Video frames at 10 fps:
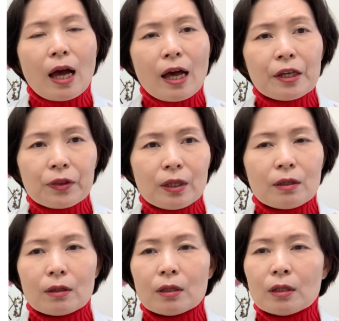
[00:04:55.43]
I
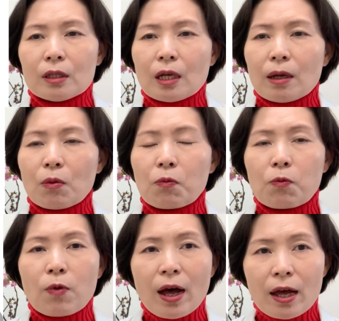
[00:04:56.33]
think the
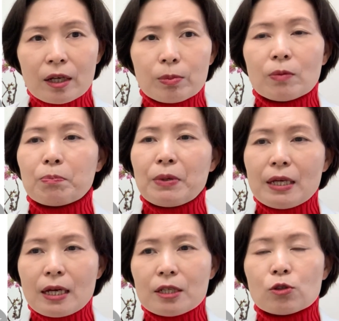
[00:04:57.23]
5
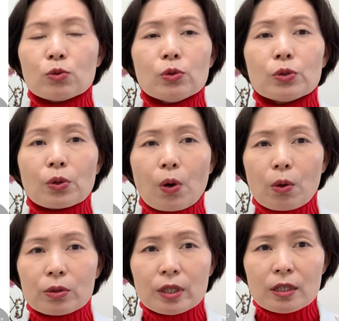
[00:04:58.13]
biggest root
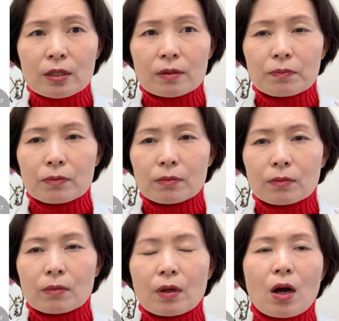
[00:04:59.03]
causes
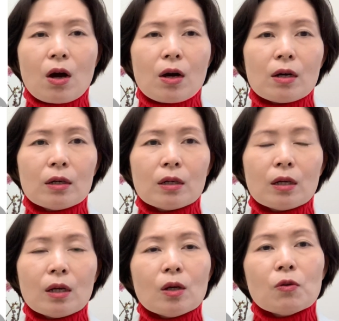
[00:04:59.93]
are:
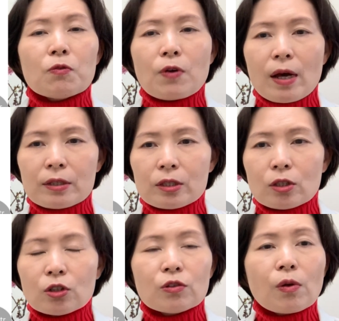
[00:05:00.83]
first,
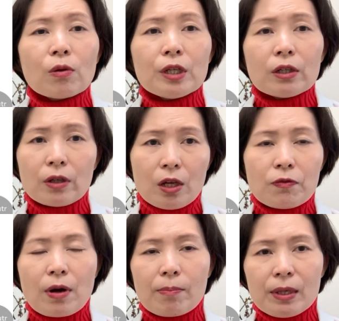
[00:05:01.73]
chronic
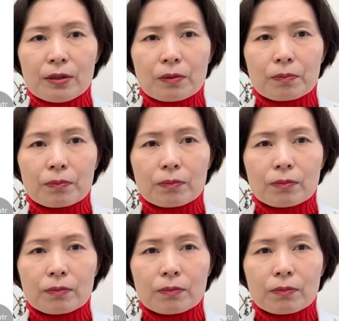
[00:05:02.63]
inflammation.